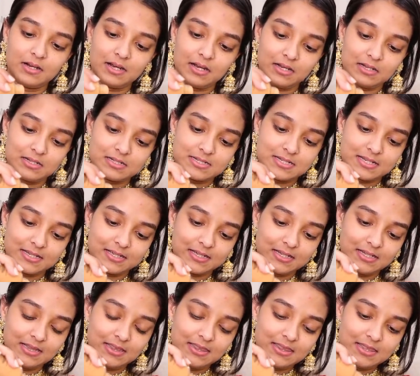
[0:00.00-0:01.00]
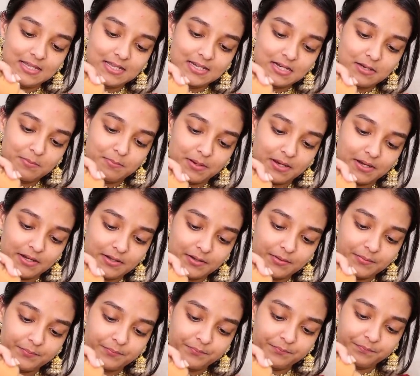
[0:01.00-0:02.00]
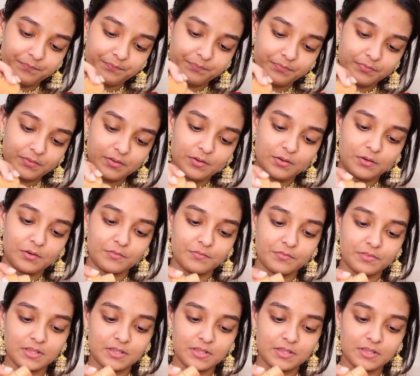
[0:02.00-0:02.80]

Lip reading: I'll take a little bit of